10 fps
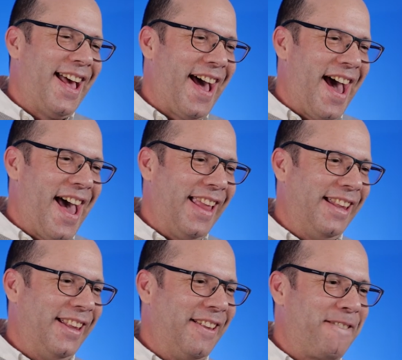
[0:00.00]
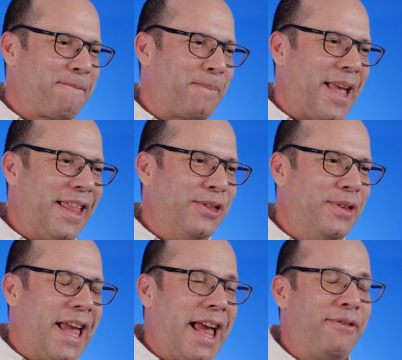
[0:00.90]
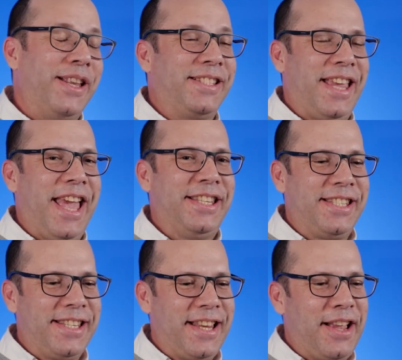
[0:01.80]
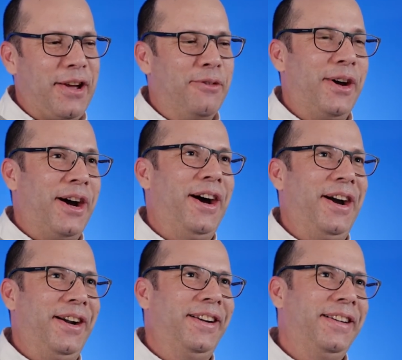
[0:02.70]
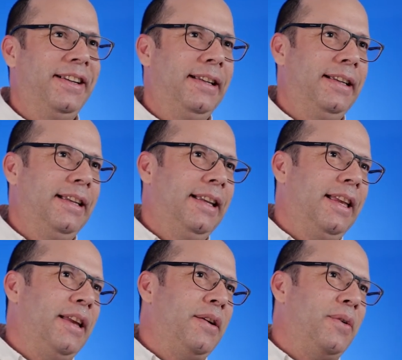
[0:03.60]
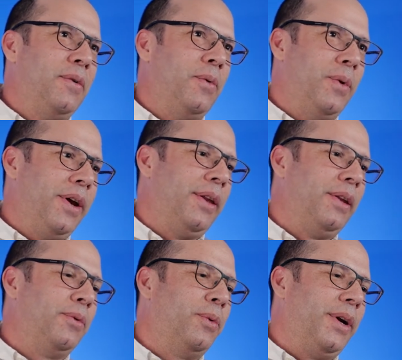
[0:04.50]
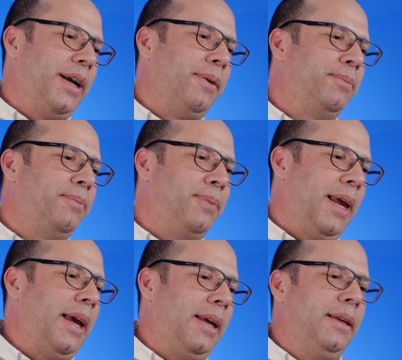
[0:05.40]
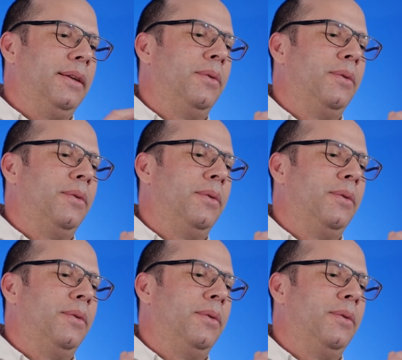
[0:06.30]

And, and I have an sketch of a har, with, where I play